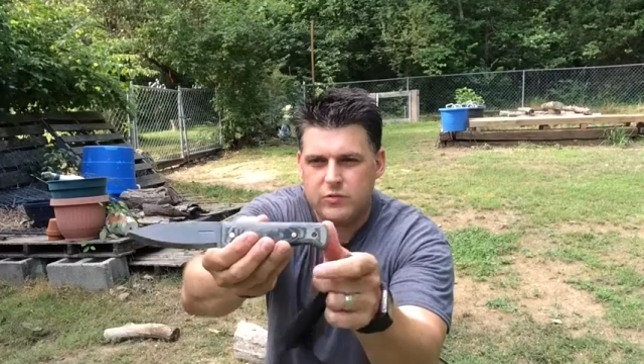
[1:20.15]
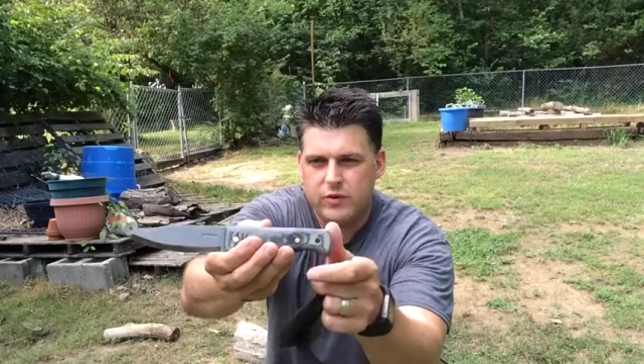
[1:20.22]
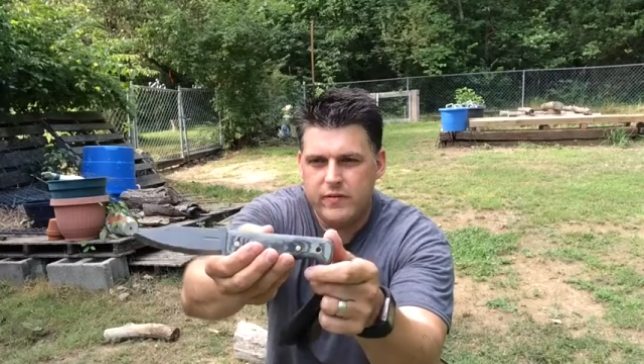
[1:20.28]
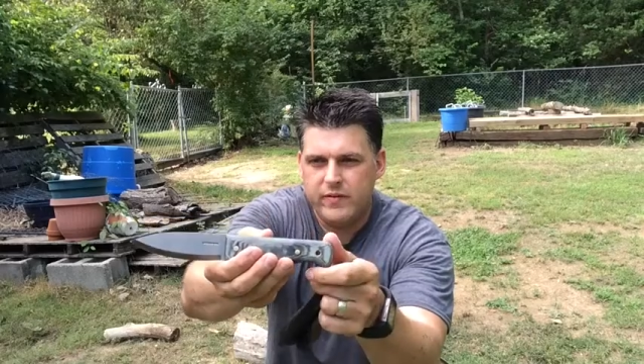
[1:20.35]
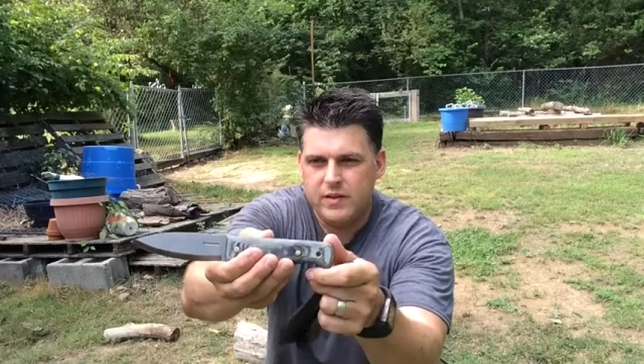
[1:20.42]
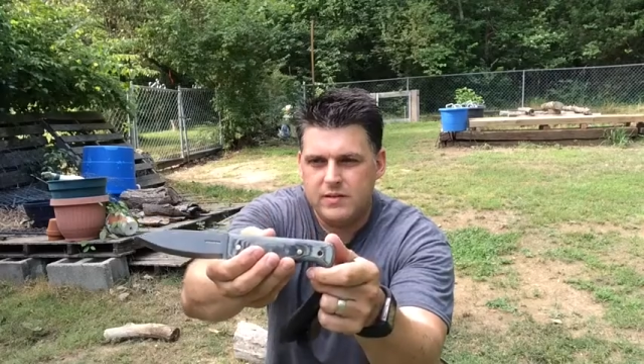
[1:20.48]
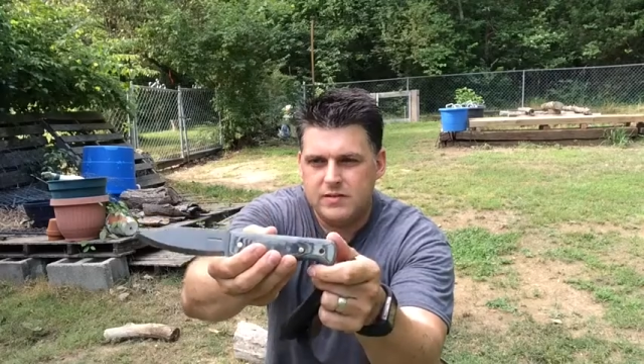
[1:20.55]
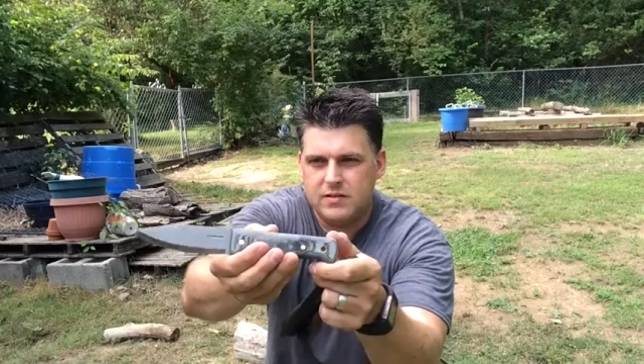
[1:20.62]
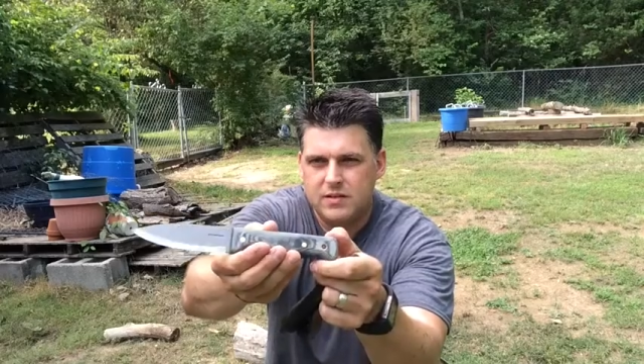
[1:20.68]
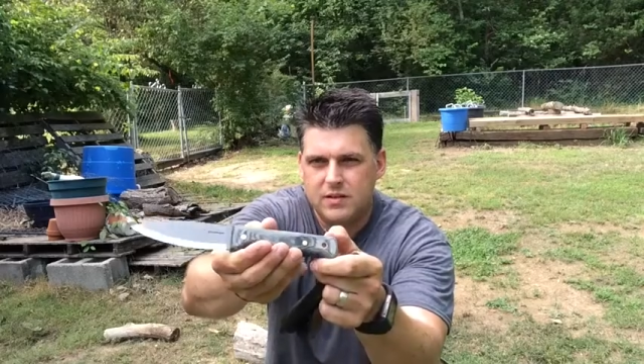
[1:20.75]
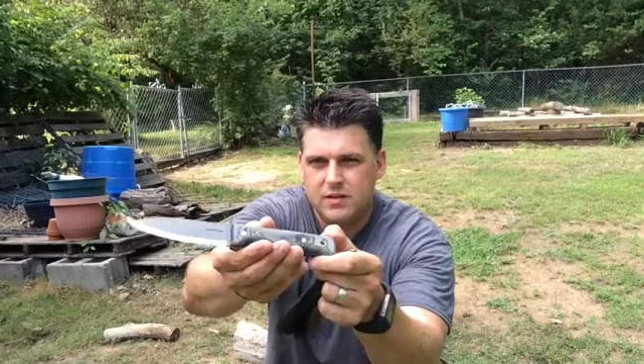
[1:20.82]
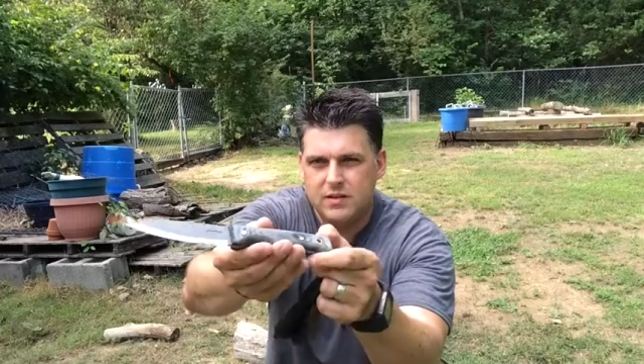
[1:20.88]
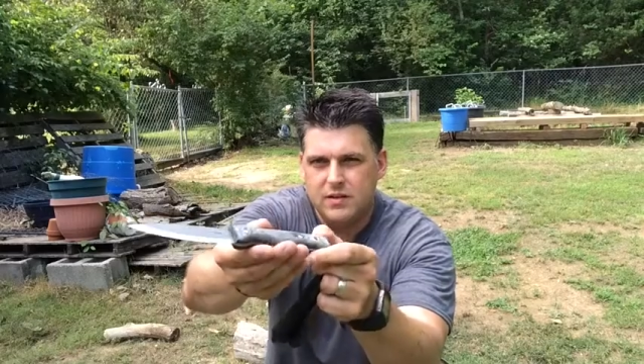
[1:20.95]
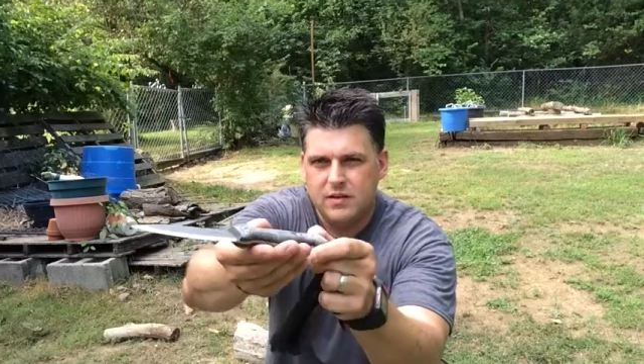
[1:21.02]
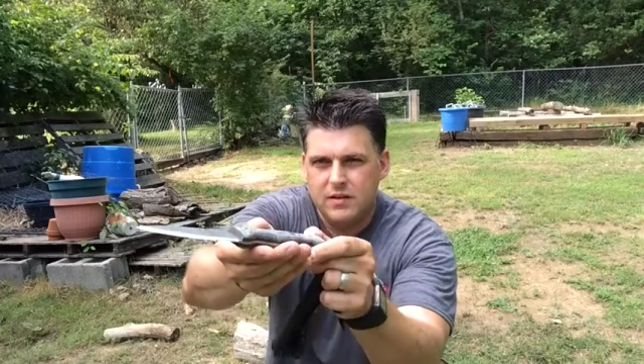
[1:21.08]
rivets,
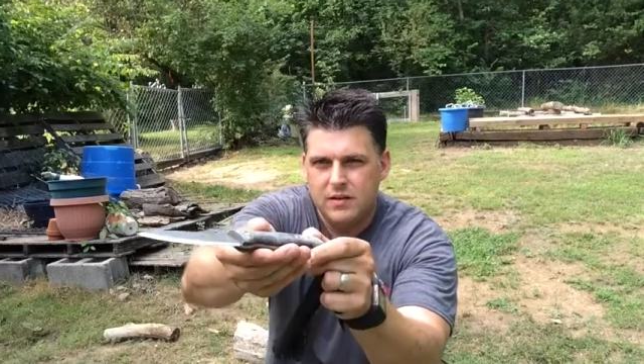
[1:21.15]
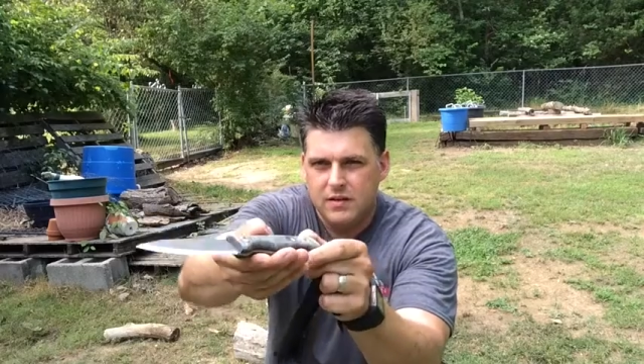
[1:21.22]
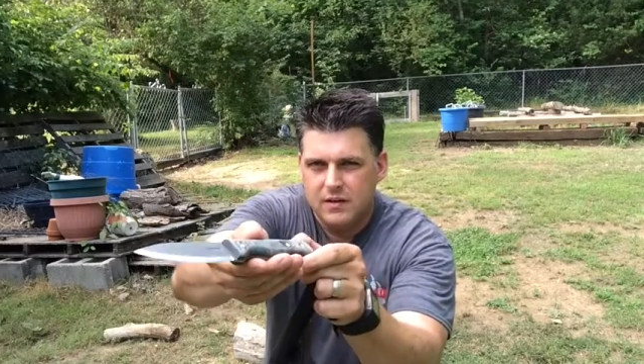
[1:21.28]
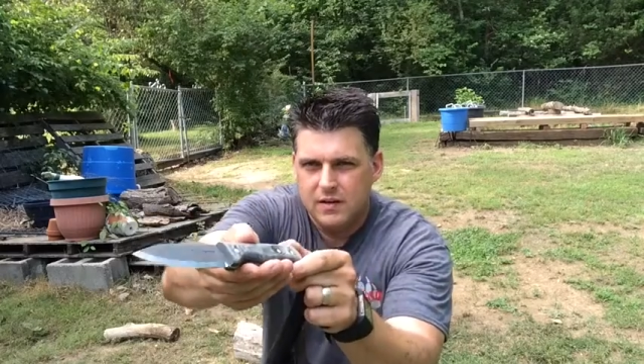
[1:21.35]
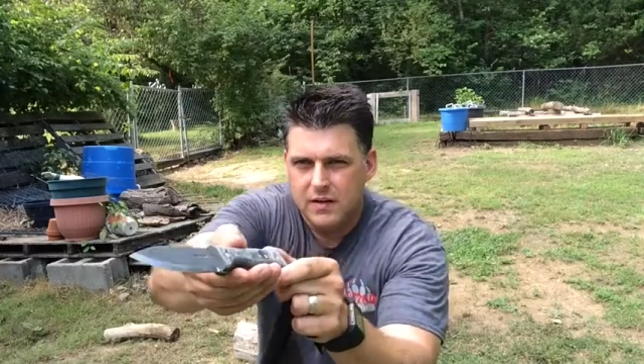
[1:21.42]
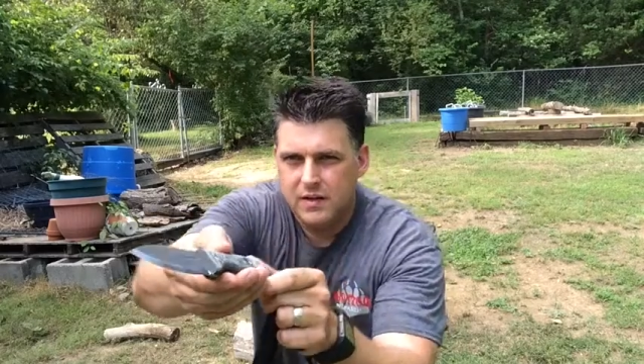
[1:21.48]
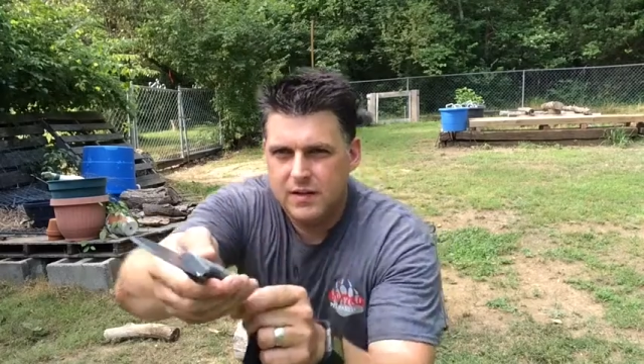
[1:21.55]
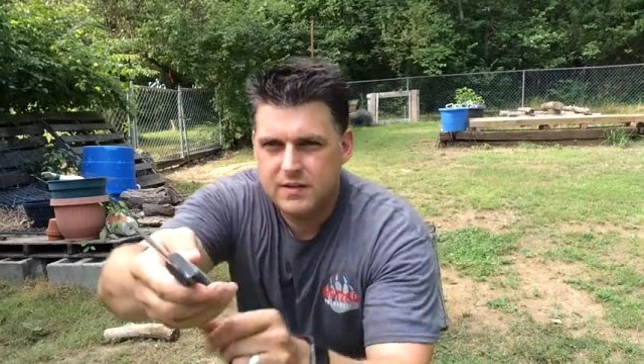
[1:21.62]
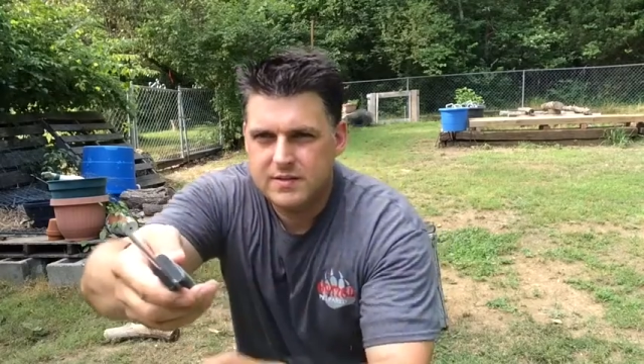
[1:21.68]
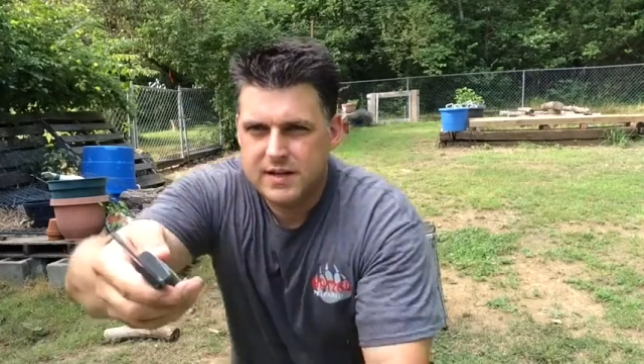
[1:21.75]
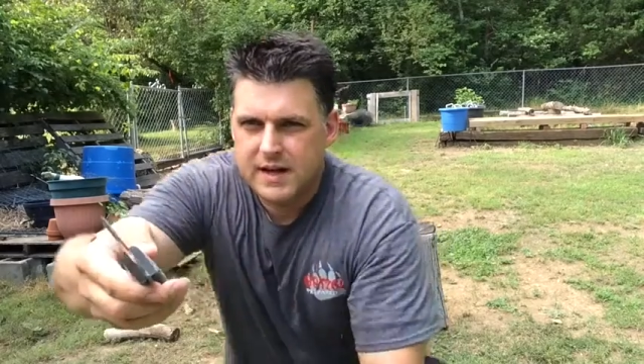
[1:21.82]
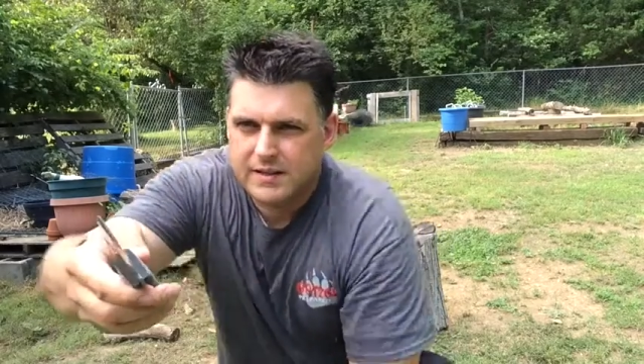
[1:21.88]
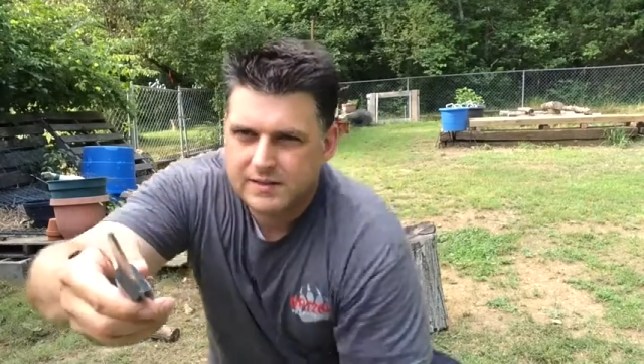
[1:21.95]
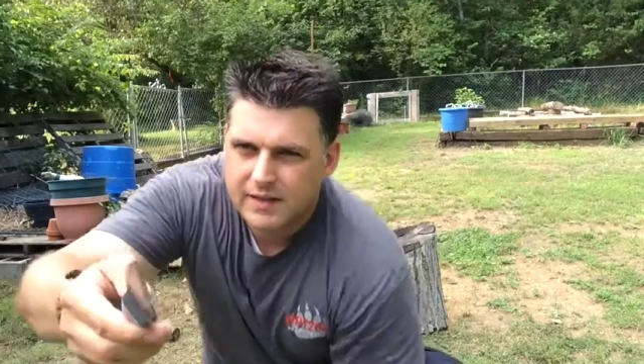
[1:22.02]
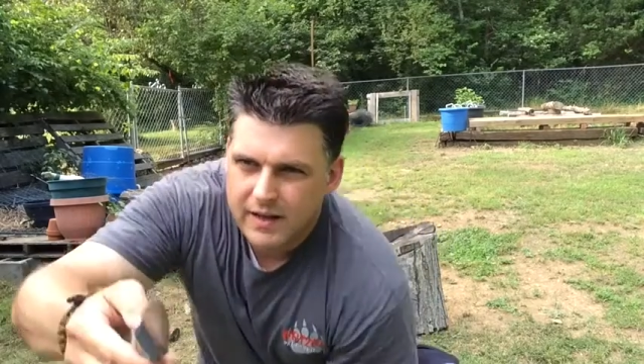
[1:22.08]
and it's
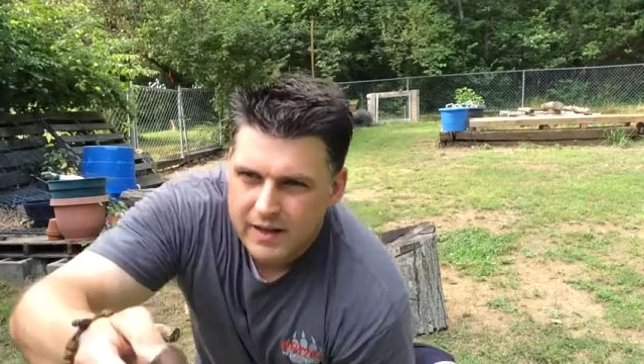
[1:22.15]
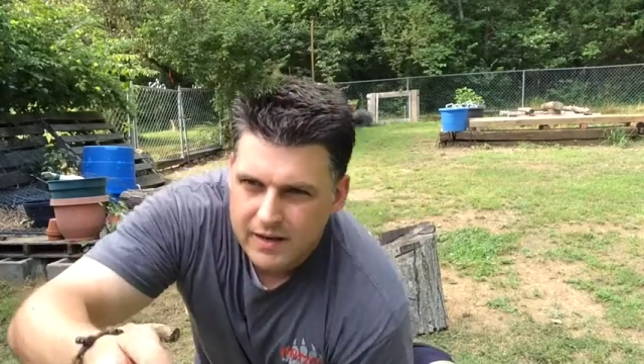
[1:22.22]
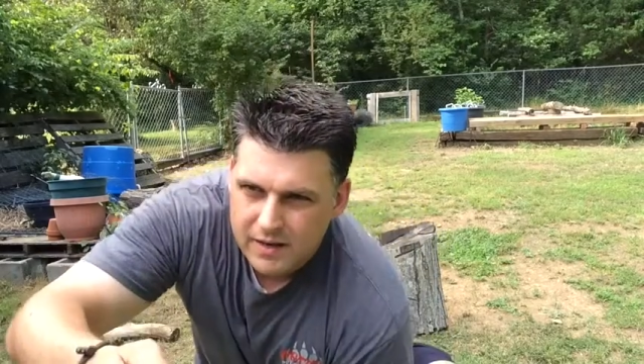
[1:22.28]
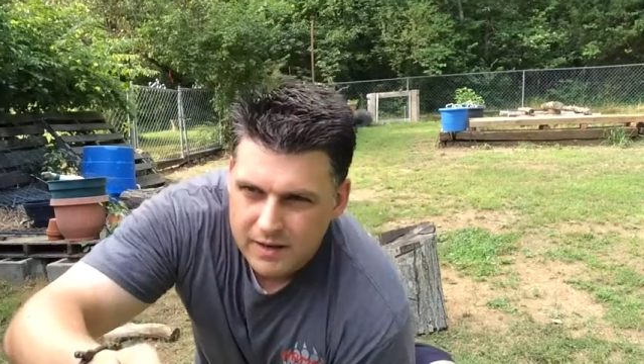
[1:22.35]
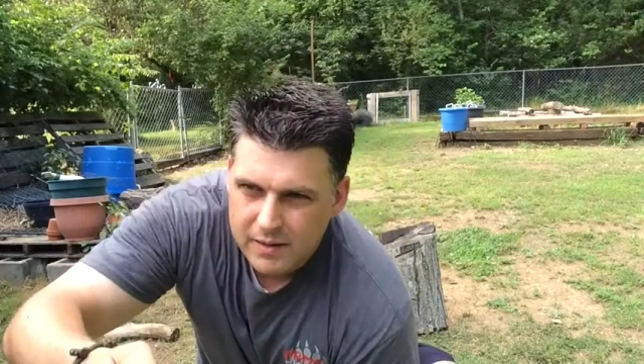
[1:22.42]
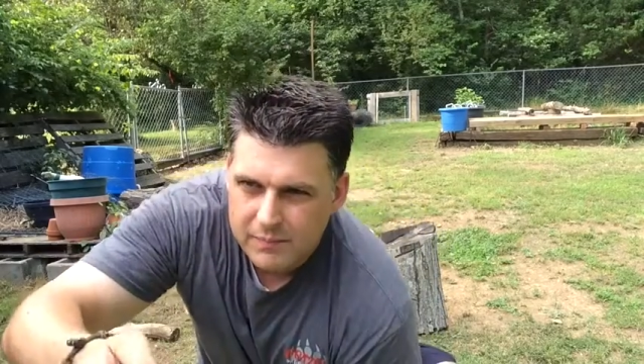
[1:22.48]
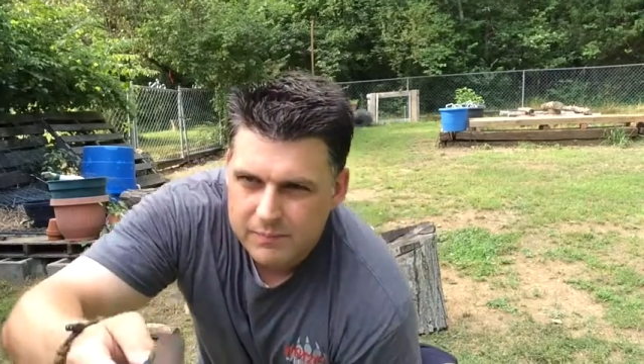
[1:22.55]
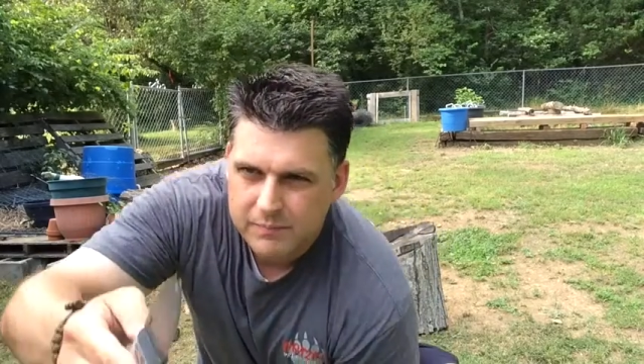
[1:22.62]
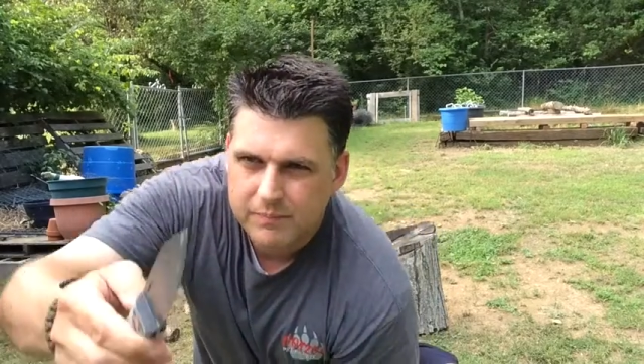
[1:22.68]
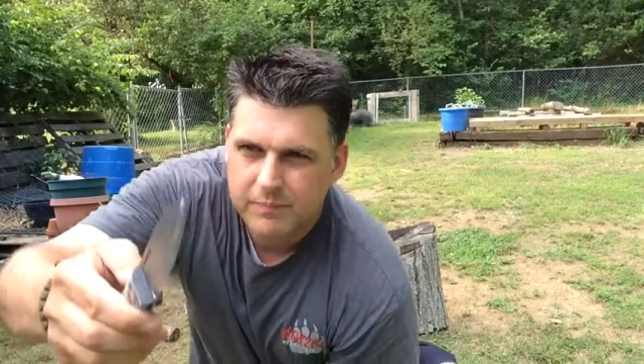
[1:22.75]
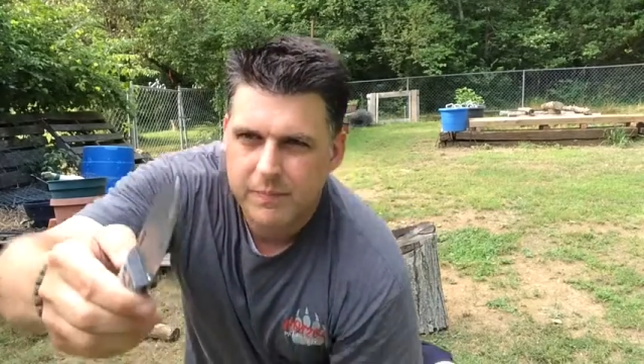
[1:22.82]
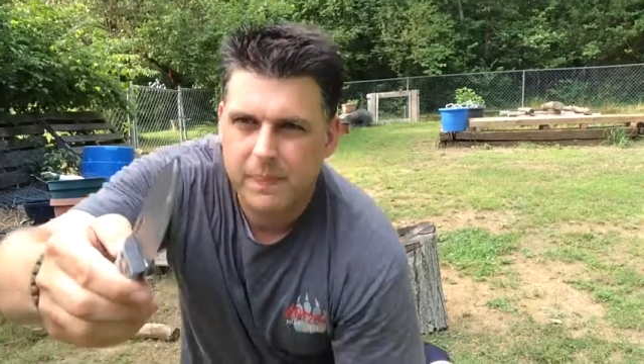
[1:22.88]
got that kind